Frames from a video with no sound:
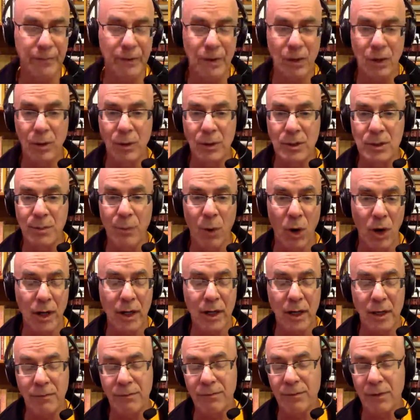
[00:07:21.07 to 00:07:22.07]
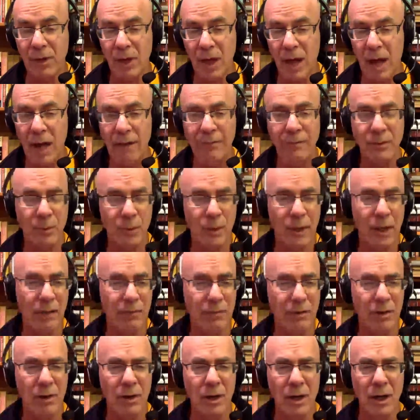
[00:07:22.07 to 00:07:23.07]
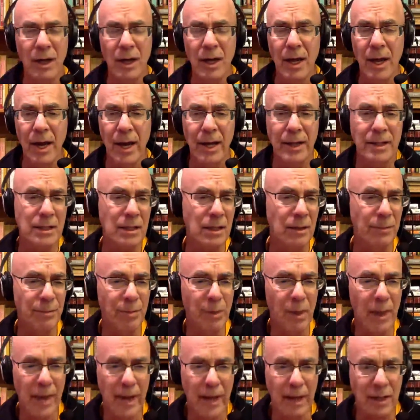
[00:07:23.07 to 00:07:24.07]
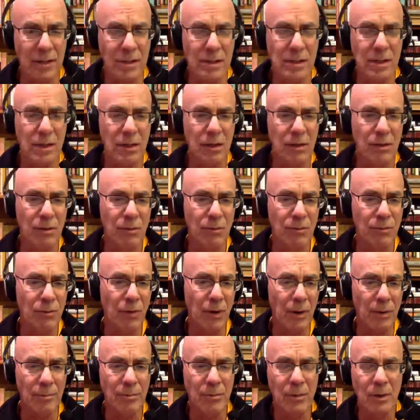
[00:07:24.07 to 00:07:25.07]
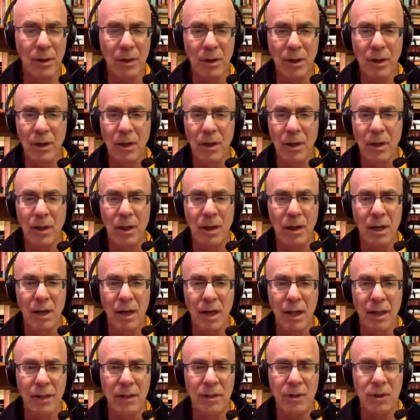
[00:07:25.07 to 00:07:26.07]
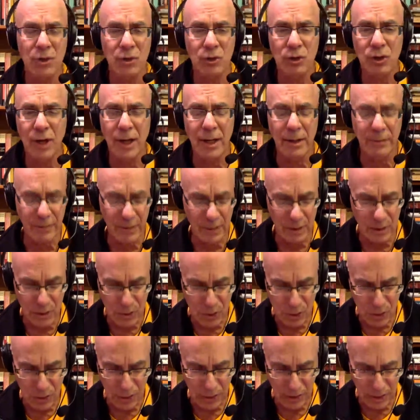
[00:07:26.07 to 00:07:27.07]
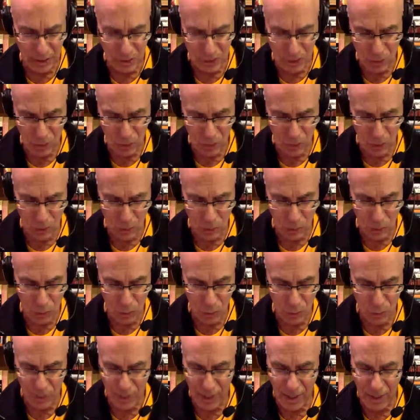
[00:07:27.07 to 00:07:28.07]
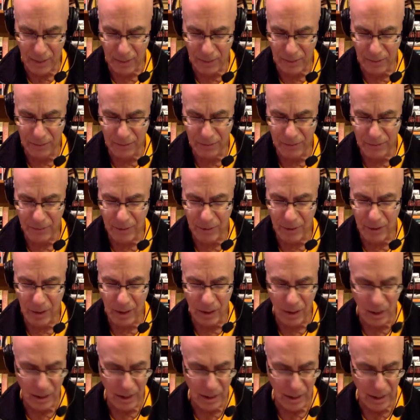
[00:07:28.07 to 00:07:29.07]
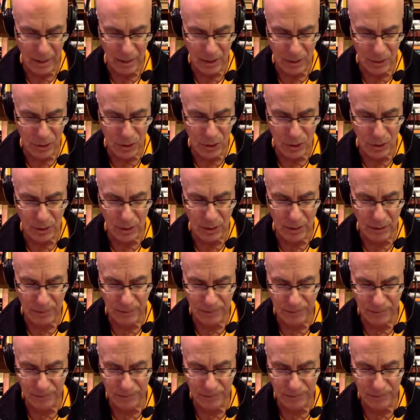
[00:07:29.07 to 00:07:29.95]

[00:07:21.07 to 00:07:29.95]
it's marketing for live and whatever. It's complex from creative industry to creative industry.